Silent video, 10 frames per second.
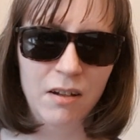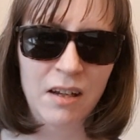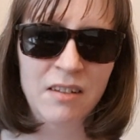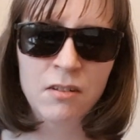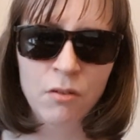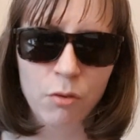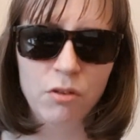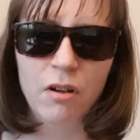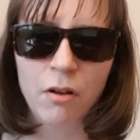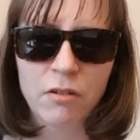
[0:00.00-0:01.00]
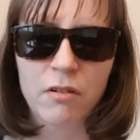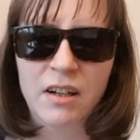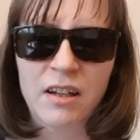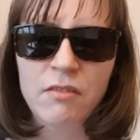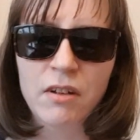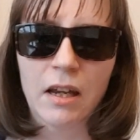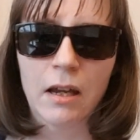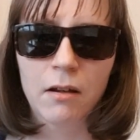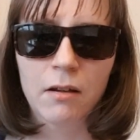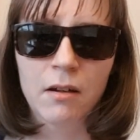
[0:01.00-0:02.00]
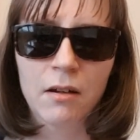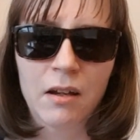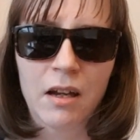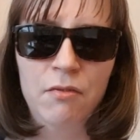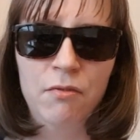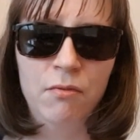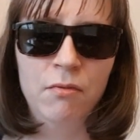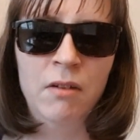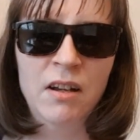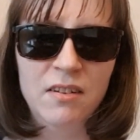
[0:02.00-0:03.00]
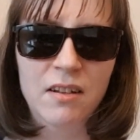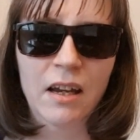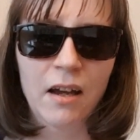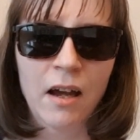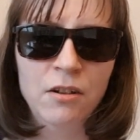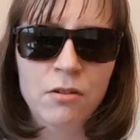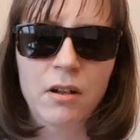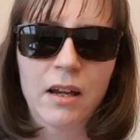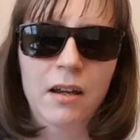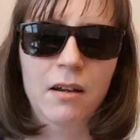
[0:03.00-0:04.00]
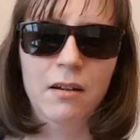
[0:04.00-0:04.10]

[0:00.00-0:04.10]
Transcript: is not underactivity. If resting actually